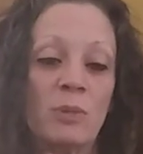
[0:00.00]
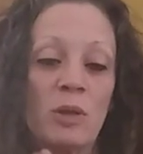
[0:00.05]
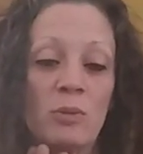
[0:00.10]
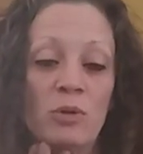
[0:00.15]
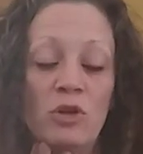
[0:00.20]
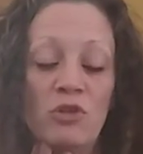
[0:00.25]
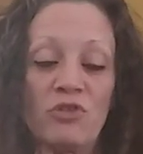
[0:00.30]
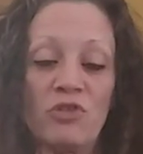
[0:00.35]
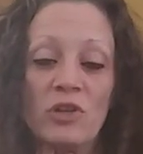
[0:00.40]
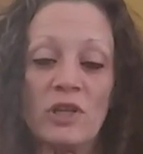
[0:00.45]
maybe
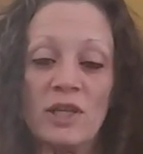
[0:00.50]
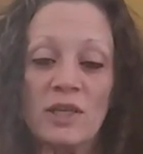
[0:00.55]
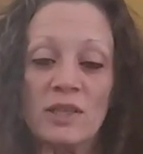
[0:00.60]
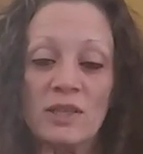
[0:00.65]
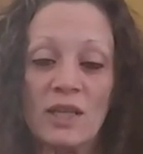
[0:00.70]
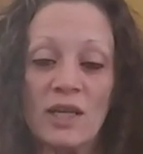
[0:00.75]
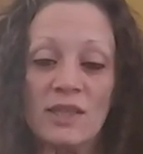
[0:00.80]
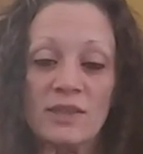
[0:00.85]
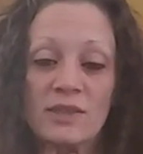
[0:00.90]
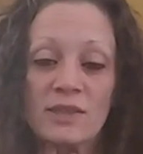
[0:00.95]
you feel like
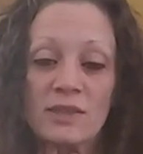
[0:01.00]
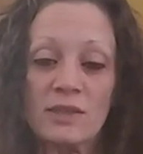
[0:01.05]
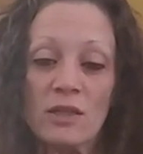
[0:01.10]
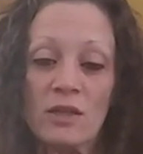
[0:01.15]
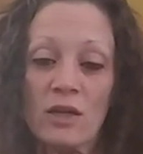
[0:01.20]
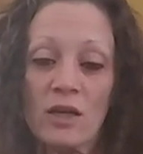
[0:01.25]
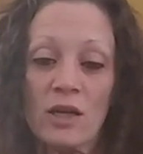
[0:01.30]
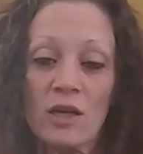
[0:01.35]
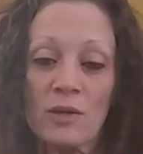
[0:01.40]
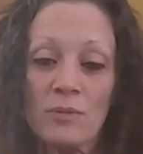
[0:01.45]
that's,
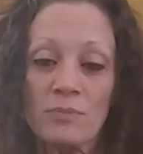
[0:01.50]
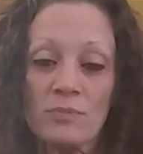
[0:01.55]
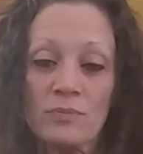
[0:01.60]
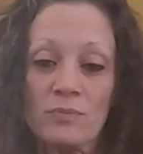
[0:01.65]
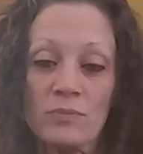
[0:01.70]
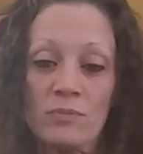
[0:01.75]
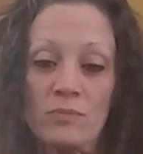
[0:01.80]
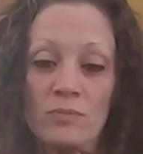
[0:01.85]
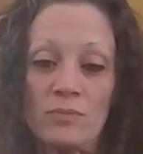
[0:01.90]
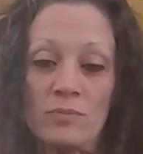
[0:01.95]
um,
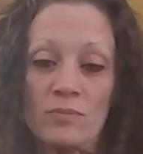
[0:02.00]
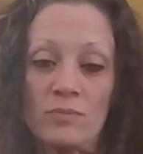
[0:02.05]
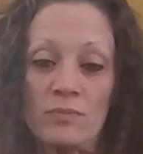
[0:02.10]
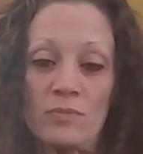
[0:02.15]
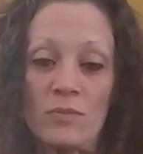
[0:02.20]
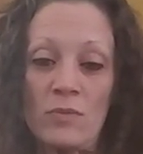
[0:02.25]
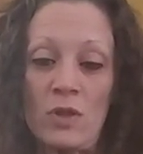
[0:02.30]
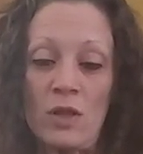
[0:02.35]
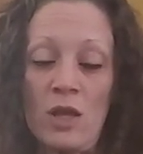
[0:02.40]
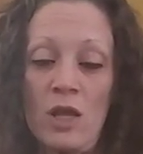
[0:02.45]

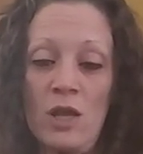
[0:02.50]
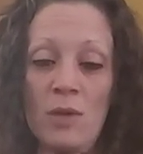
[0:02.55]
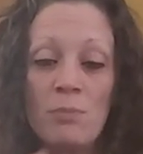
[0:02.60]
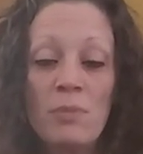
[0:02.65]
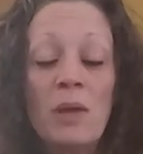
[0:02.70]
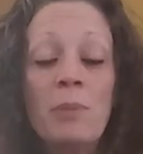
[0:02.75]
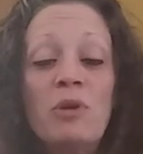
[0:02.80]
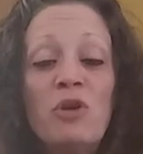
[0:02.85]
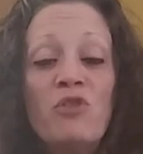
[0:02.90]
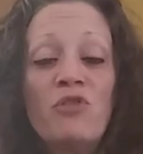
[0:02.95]

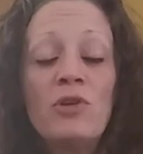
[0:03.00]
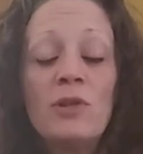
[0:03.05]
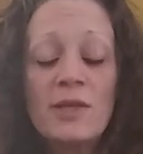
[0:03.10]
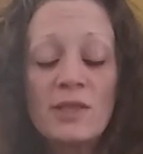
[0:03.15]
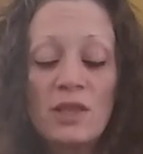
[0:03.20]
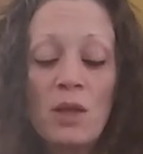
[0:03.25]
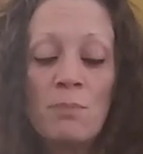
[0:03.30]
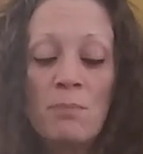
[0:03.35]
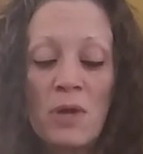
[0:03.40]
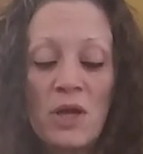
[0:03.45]
maybe you feel
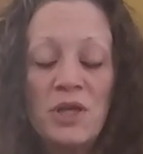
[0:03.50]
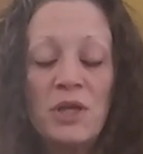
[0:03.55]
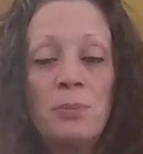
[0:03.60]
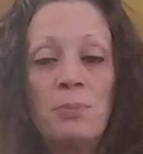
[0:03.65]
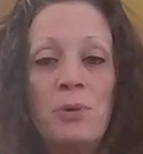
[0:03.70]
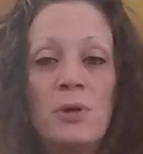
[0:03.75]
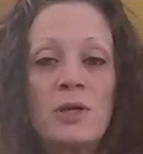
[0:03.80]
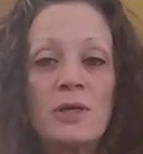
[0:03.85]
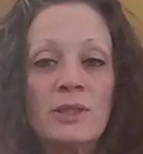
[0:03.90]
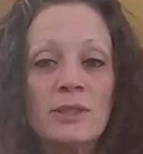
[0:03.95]
like the money
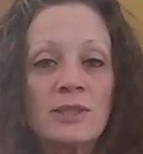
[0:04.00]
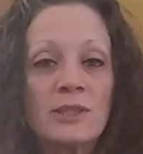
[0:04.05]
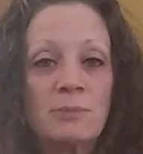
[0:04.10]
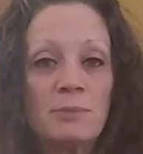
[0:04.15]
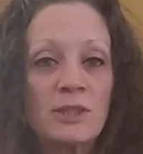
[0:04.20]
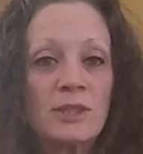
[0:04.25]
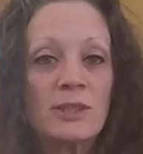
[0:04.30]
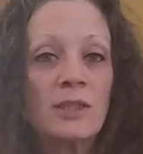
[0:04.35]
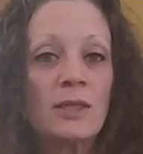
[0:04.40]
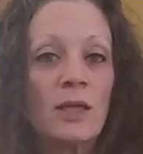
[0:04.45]
part is
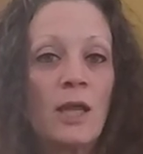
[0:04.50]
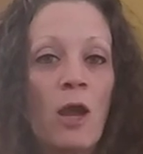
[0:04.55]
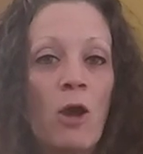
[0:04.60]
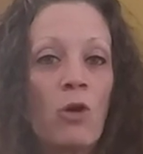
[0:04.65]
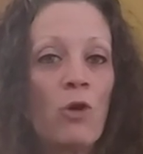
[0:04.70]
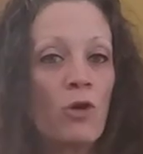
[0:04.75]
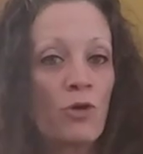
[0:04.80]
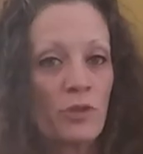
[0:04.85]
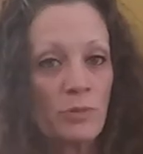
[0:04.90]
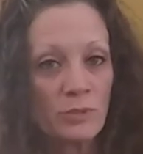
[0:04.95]
missing
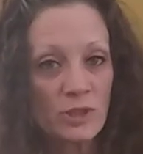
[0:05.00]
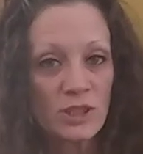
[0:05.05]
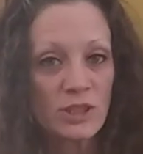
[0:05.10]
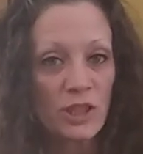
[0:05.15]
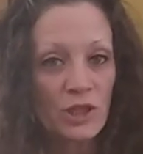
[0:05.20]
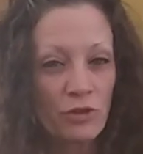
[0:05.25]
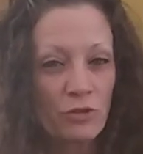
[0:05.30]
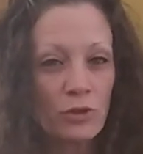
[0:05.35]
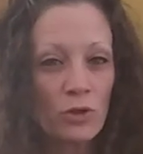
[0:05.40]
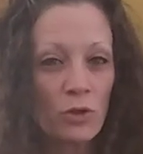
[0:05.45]
out or the
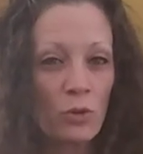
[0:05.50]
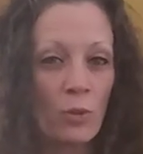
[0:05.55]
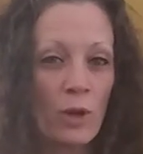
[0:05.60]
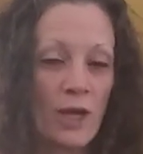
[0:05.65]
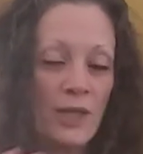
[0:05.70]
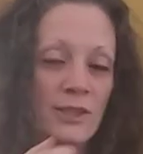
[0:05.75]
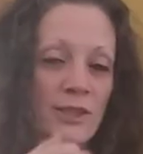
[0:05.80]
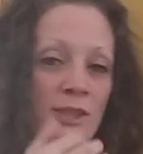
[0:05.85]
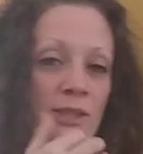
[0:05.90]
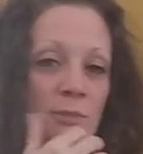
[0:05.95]
material
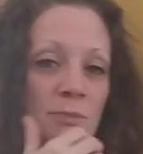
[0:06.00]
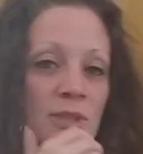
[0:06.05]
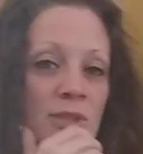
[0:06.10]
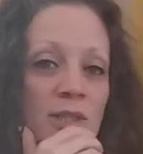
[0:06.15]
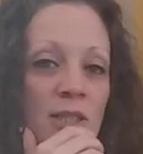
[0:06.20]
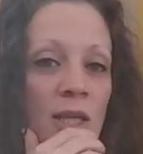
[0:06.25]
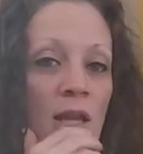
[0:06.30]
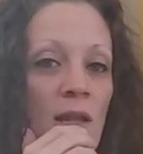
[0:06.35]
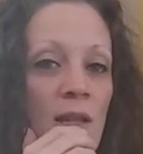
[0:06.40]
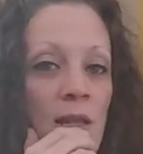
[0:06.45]
wise is
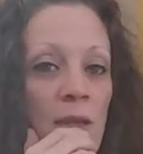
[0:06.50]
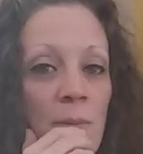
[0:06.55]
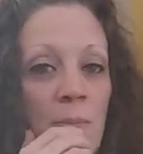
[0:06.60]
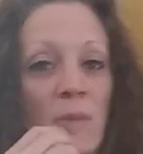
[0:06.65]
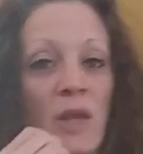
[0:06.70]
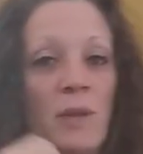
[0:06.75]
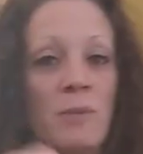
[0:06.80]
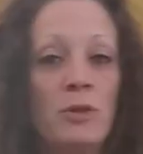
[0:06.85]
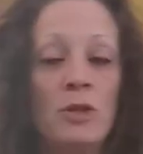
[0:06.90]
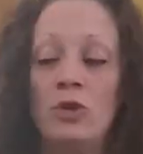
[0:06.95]
missing out. Like
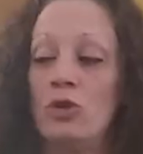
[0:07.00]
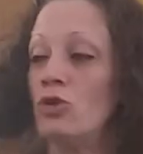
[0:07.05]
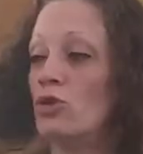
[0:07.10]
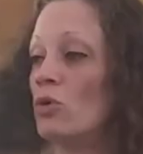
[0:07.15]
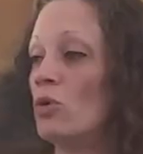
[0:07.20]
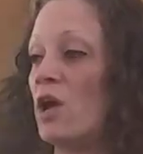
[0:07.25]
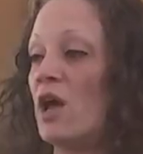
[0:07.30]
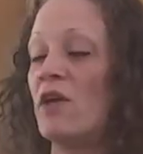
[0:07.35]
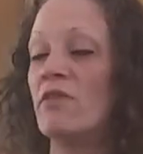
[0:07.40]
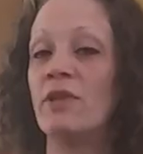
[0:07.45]
maybe you
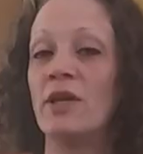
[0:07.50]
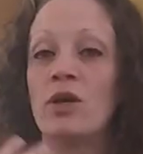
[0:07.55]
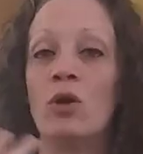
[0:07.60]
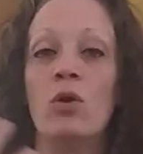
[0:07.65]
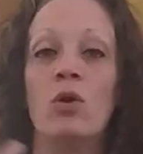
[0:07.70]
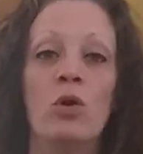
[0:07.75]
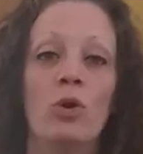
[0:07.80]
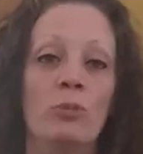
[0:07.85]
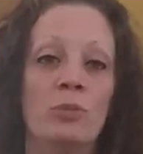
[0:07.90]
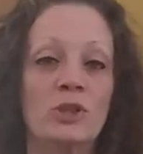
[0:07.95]
don't have like a
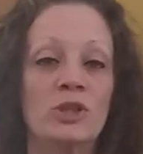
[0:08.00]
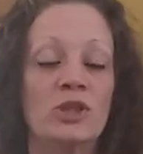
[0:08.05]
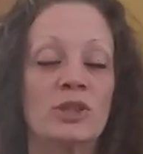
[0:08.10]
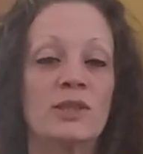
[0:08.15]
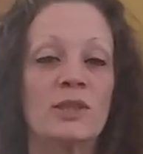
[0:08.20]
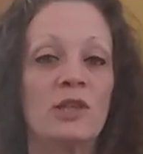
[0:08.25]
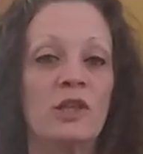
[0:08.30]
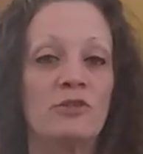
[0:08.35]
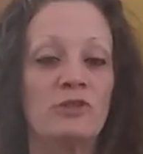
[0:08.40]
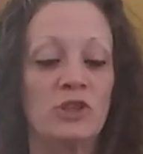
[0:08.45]
whole bunch of
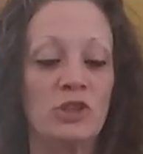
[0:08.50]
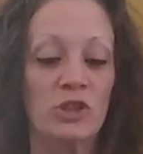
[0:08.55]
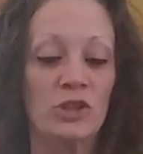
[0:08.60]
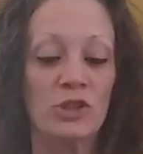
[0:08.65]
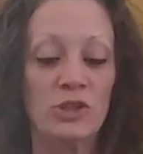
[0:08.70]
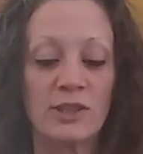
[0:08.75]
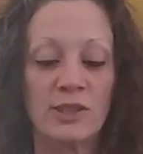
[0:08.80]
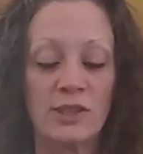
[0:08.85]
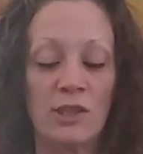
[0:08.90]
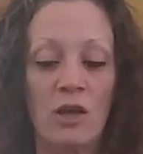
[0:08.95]
stuff to
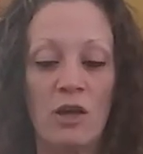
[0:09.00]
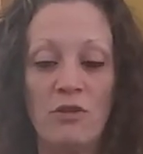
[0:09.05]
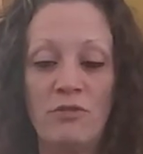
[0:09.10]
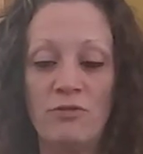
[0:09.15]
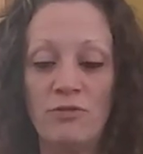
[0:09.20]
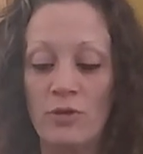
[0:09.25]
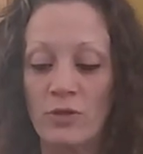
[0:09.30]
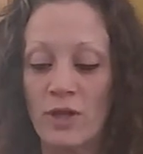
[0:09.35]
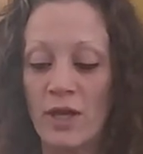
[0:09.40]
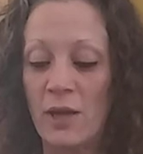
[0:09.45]
yourself,
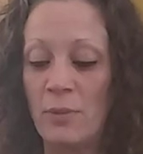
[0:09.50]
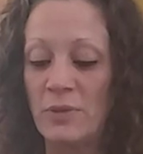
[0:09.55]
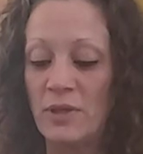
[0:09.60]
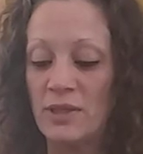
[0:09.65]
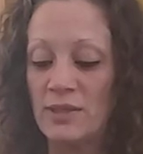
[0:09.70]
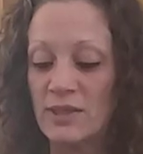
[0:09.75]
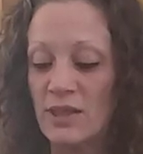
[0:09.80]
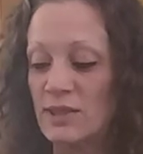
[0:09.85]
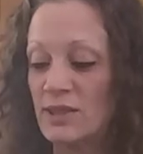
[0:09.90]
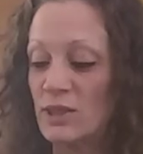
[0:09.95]
okay?
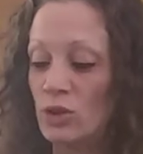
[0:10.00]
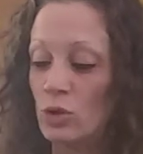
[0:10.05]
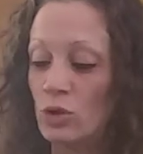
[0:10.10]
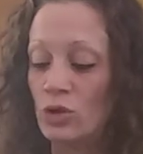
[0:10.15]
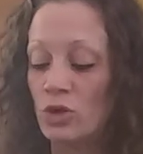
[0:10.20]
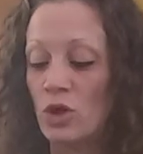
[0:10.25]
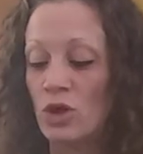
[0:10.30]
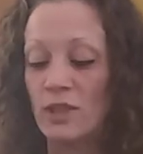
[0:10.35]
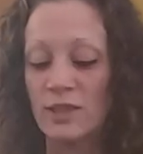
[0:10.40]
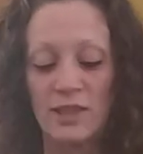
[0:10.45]
Because that's the
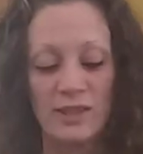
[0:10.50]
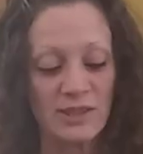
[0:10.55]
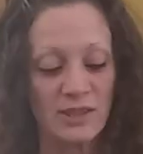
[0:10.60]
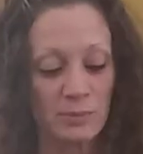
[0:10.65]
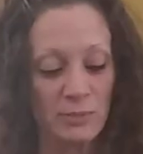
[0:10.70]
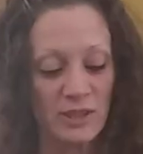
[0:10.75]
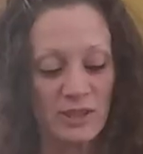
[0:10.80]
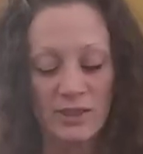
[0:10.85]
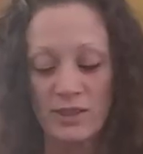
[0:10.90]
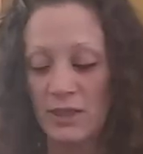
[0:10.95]
only card that's
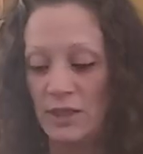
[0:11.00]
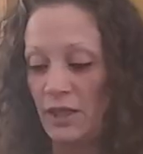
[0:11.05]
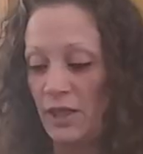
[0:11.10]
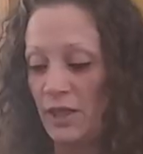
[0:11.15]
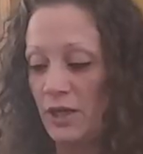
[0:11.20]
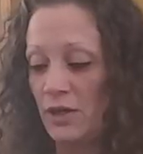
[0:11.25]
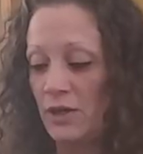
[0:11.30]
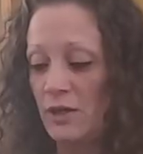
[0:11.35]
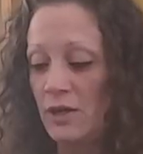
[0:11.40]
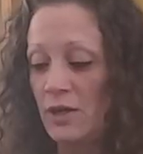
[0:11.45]
missing
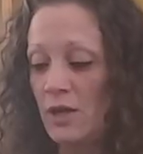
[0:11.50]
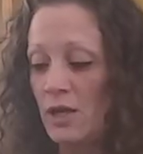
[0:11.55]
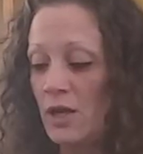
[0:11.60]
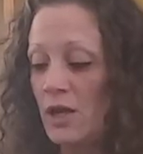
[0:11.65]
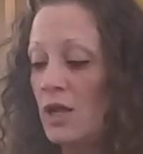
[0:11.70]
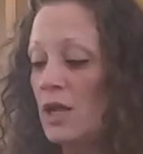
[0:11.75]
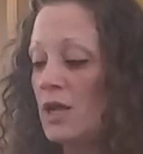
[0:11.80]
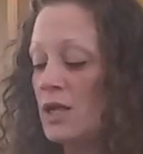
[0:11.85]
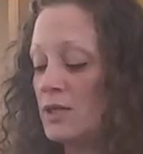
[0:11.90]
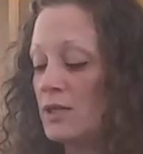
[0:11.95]
here.
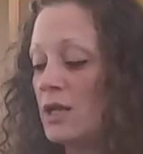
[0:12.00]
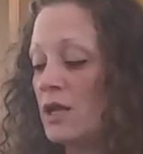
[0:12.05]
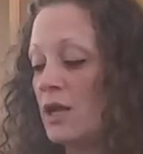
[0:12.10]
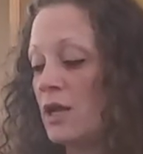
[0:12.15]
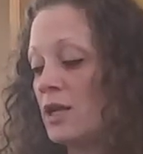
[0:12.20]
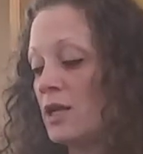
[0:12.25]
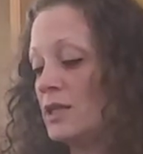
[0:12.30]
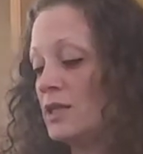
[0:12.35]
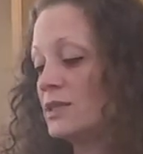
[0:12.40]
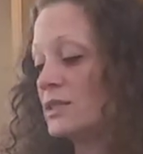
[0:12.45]
Yeah,
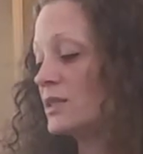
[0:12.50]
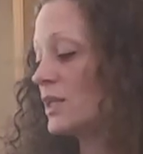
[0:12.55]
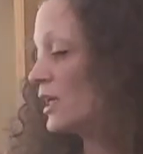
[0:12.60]
Mom, and it's